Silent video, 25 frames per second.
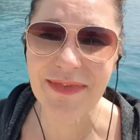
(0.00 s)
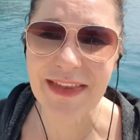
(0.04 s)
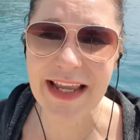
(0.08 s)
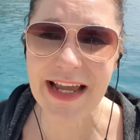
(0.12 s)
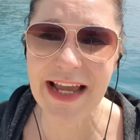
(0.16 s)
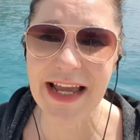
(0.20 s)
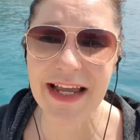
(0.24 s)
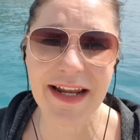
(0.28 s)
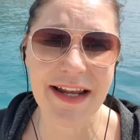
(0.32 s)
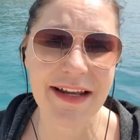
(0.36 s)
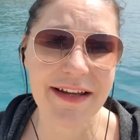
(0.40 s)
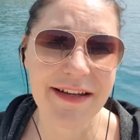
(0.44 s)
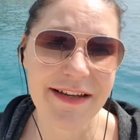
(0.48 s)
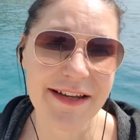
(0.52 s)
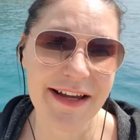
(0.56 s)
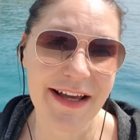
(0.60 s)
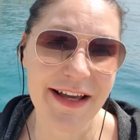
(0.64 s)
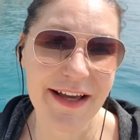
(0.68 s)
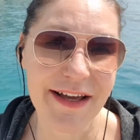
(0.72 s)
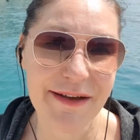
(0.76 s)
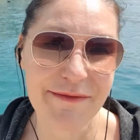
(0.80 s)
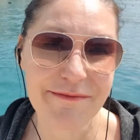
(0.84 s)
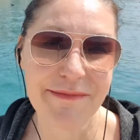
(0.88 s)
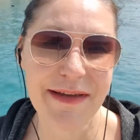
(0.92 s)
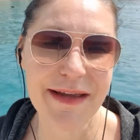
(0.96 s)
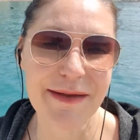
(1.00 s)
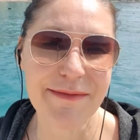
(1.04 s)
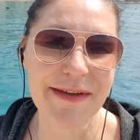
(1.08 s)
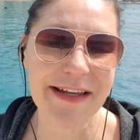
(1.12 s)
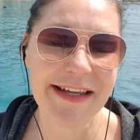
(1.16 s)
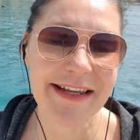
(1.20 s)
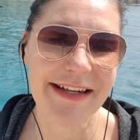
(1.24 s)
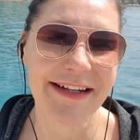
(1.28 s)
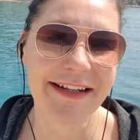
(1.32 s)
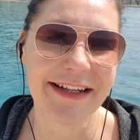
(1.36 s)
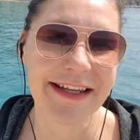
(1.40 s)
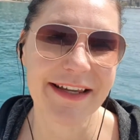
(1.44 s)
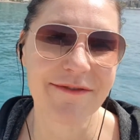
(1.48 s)
and uh, maybe
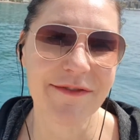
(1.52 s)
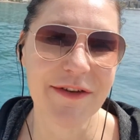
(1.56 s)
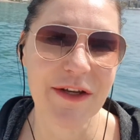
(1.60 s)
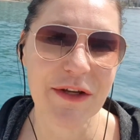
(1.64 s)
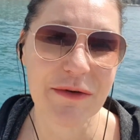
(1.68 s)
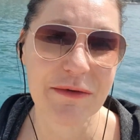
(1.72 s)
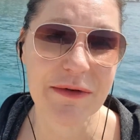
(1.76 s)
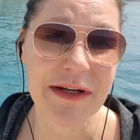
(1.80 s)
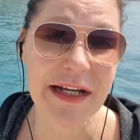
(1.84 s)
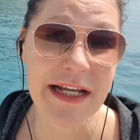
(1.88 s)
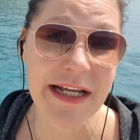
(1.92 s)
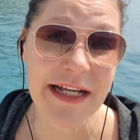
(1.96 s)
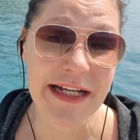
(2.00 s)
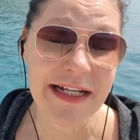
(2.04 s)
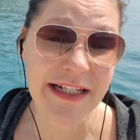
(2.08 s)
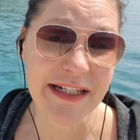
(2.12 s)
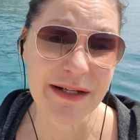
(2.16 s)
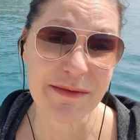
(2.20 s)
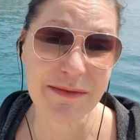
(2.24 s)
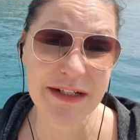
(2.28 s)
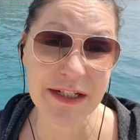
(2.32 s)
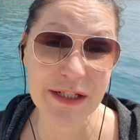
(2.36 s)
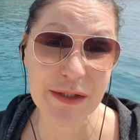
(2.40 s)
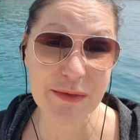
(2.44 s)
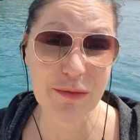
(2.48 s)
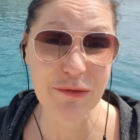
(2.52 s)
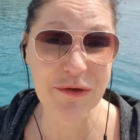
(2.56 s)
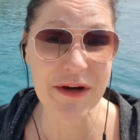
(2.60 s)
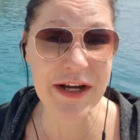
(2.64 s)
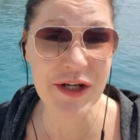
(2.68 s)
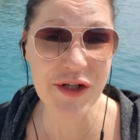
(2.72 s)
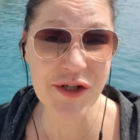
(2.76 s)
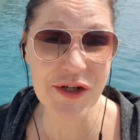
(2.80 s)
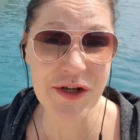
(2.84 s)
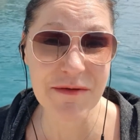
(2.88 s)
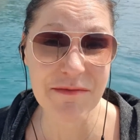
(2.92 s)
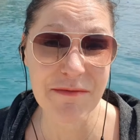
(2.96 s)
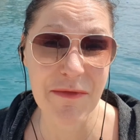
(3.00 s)
it'll give you some
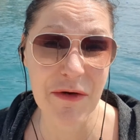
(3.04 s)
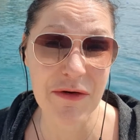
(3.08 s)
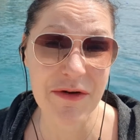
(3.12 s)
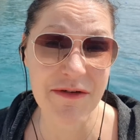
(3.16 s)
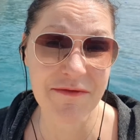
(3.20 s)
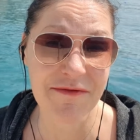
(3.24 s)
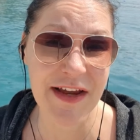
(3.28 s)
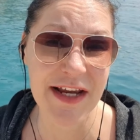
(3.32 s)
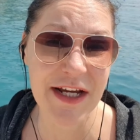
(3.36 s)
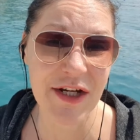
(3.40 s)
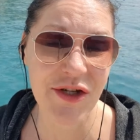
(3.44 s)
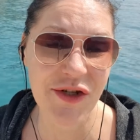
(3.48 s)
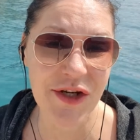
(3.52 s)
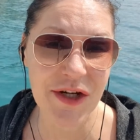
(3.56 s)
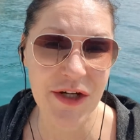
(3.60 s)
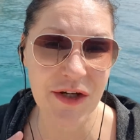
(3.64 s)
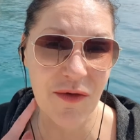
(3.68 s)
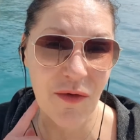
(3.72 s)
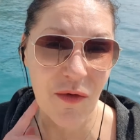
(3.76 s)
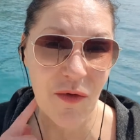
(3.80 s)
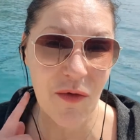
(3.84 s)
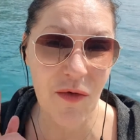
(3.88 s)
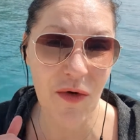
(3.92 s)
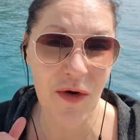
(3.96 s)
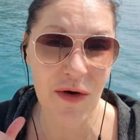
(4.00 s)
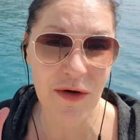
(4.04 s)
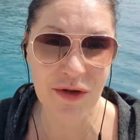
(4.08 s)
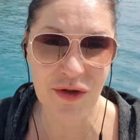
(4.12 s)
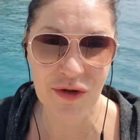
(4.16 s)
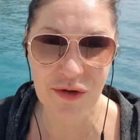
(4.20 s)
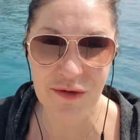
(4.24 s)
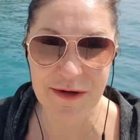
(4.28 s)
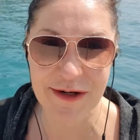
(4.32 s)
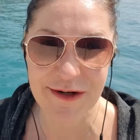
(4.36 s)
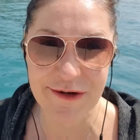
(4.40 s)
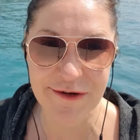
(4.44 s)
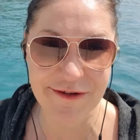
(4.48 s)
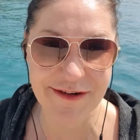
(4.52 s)
inspiration, motivation, or
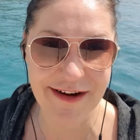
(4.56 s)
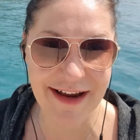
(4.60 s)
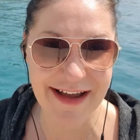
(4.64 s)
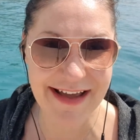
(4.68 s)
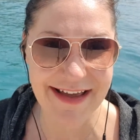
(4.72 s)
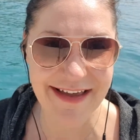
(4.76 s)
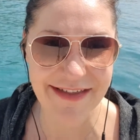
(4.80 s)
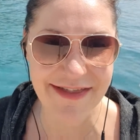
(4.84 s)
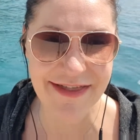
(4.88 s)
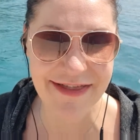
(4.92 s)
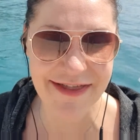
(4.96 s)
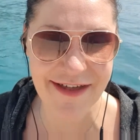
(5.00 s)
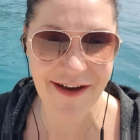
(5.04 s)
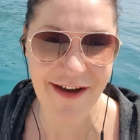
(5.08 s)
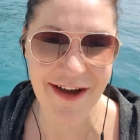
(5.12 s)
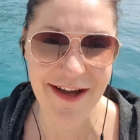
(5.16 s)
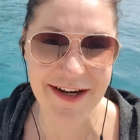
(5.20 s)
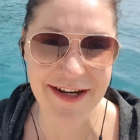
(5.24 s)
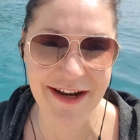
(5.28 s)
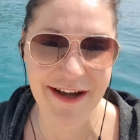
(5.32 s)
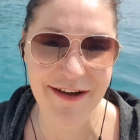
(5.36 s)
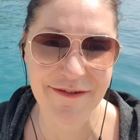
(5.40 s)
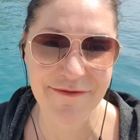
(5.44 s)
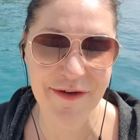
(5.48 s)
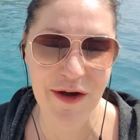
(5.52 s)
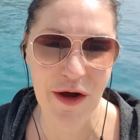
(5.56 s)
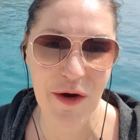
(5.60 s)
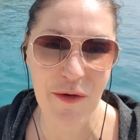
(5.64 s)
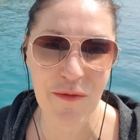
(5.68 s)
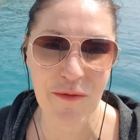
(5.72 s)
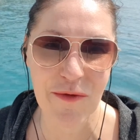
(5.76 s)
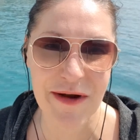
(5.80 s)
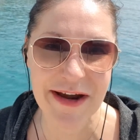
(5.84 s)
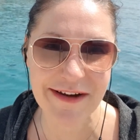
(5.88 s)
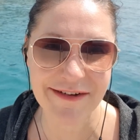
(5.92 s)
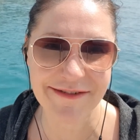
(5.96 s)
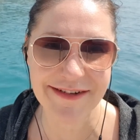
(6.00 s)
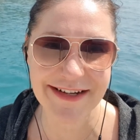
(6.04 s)
trigger a thought of
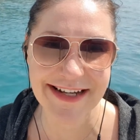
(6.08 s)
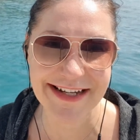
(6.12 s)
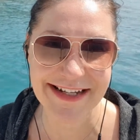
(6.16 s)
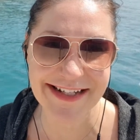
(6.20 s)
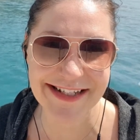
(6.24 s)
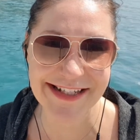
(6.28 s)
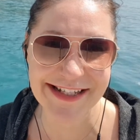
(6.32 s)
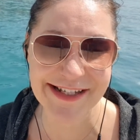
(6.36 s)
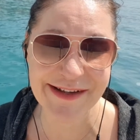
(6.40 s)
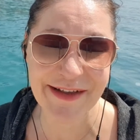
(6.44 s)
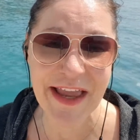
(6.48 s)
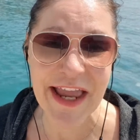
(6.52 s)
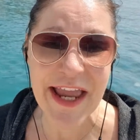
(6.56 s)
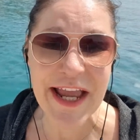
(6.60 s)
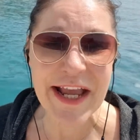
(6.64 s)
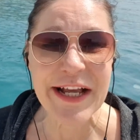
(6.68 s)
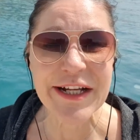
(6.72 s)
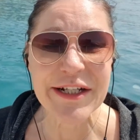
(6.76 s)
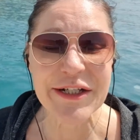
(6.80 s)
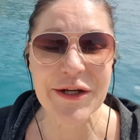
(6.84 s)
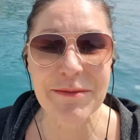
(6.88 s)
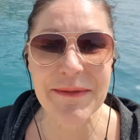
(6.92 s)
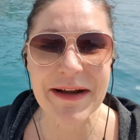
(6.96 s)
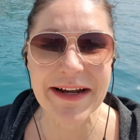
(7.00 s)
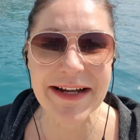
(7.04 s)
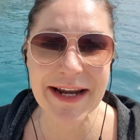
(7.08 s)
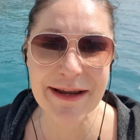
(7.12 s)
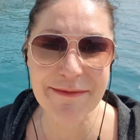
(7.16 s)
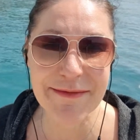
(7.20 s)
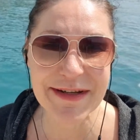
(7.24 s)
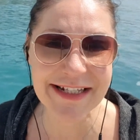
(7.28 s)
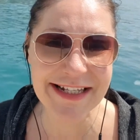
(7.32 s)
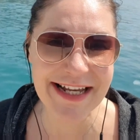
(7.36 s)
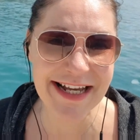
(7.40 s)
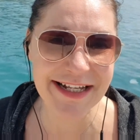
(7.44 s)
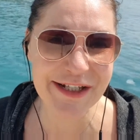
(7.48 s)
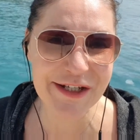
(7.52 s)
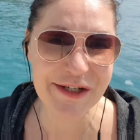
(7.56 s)
awareness. So my name
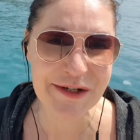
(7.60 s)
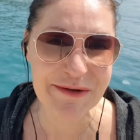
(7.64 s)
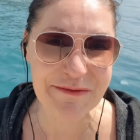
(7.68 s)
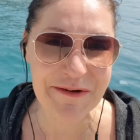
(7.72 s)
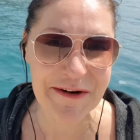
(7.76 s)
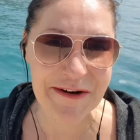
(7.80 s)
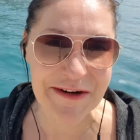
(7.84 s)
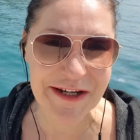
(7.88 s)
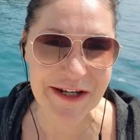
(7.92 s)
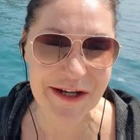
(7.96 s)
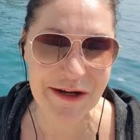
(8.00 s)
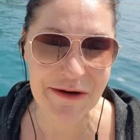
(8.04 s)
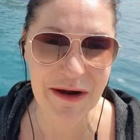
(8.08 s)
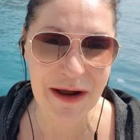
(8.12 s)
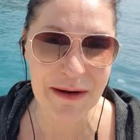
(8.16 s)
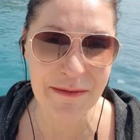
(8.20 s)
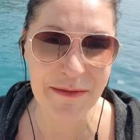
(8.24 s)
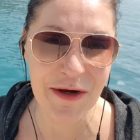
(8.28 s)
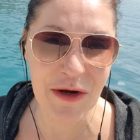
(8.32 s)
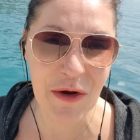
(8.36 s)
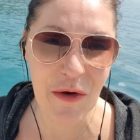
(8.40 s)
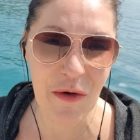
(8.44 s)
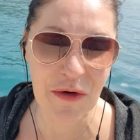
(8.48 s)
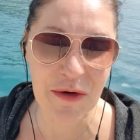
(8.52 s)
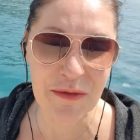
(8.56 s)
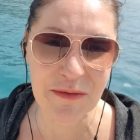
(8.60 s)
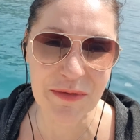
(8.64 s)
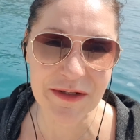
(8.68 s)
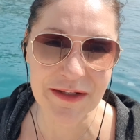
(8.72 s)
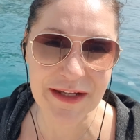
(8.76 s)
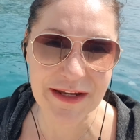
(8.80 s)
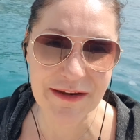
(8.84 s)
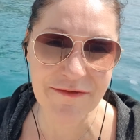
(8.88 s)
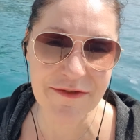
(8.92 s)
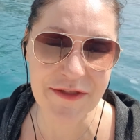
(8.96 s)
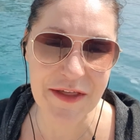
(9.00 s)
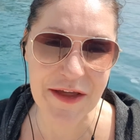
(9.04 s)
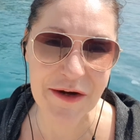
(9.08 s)
is Esther Bartkiw. I'm a core
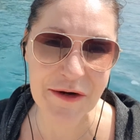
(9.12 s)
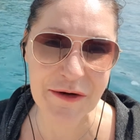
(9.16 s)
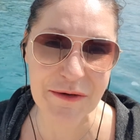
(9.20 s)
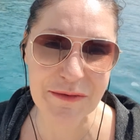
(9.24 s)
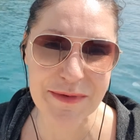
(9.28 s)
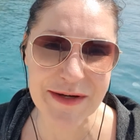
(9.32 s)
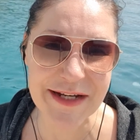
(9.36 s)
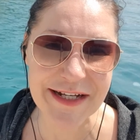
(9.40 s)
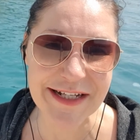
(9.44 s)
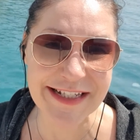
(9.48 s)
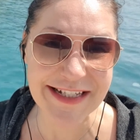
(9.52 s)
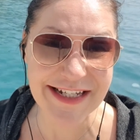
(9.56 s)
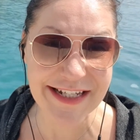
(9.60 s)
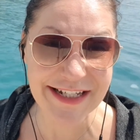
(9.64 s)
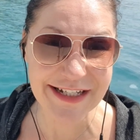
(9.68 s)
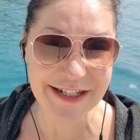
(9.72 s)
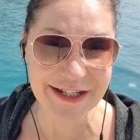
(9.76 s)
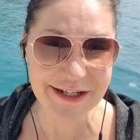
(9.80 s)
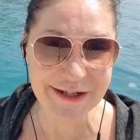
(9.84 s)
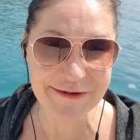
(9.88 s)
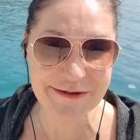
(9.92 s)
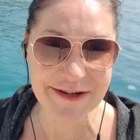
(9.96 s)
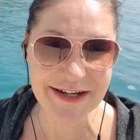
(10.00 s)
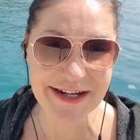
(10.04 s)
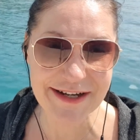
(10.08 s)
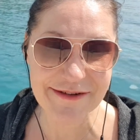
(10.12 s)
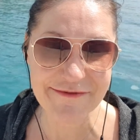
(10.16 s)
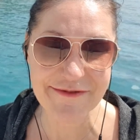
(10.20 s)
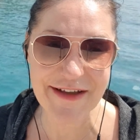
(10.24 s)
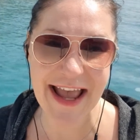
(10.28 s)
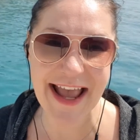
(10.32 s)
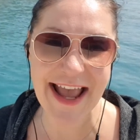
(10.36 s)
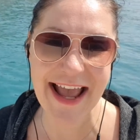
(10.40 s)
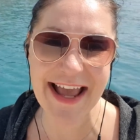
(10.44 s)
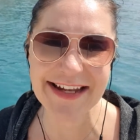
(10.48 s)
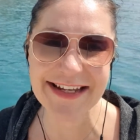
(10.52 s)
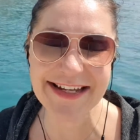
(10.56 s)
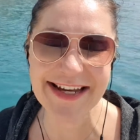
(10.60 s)
belief therapist, intuitive
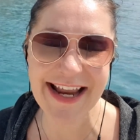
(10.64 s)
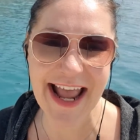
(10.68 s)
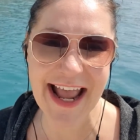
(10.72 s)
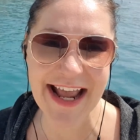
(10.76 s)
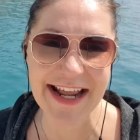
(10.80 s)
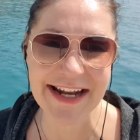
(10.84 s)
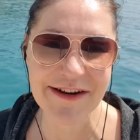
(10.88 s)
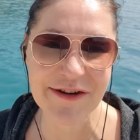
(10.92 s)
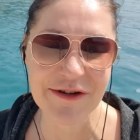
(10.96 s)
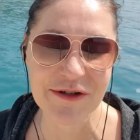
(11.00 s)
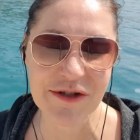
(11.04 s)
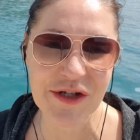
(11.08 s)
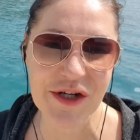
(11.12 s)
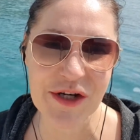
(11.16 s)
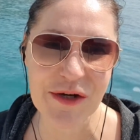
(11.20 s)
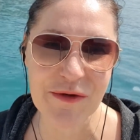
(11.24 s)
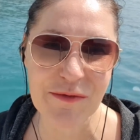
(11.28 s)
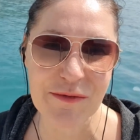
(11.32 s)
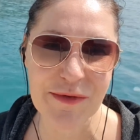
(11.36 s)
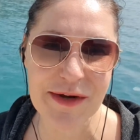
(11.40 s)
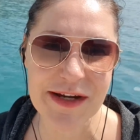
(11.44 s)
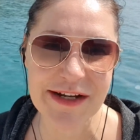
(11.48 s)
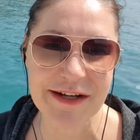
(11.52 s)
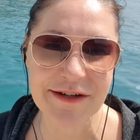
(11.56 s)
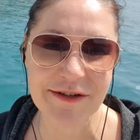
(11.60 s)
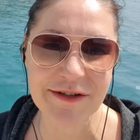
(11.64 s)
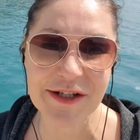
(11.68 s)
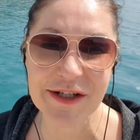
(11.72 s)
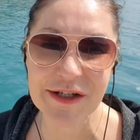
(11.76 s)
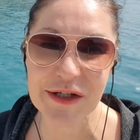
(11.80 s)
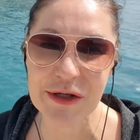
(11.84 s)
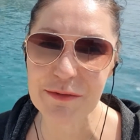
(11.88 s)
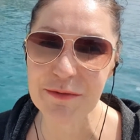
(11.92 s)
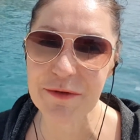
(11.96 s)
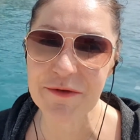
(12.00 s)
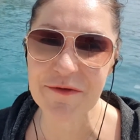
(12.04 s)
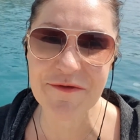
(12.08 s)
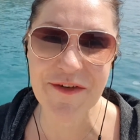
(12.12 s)
and energy reader,
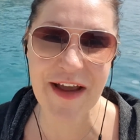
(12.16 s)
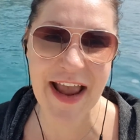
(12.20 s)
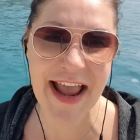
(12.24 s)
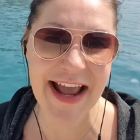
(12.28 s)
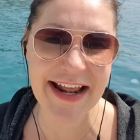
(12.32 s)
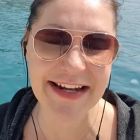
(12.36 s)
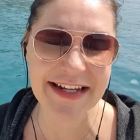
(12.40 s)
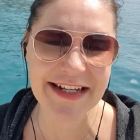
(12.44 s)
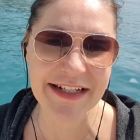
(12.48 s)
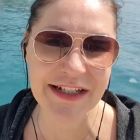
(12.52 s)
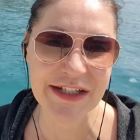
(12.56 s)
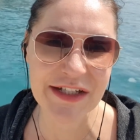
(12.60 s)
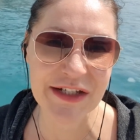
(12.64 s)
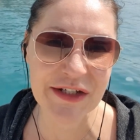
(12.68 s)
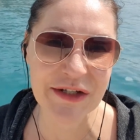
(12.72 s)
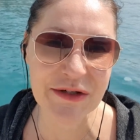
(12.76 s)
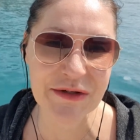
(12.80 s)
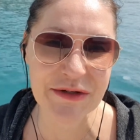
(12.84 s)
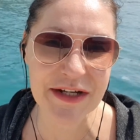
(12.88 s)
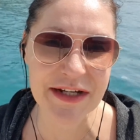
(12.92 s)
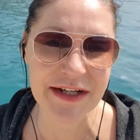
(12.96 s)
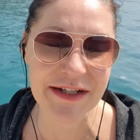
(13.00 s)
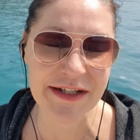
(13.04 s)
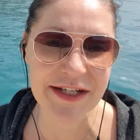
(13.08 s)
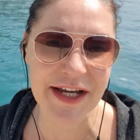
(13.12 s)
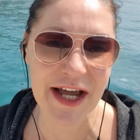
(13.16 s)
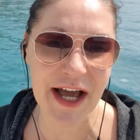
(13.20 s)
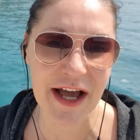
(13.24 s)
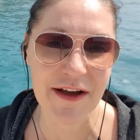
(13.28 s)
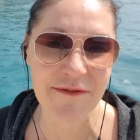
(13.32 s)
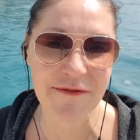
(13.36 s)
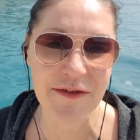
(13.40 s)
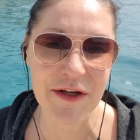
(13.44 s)
super fan and student of